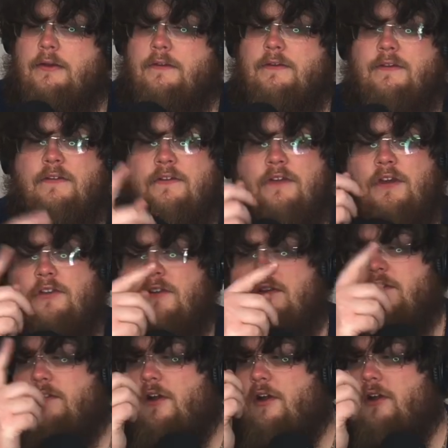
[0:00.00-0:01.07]
shit
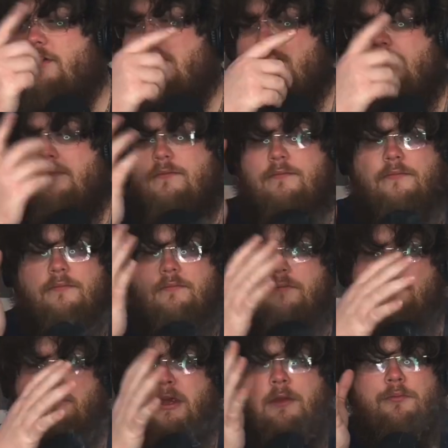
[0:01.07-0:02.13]
just starts
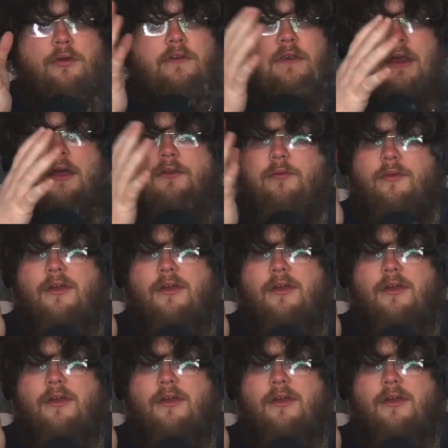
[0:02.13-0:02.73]
getting put together,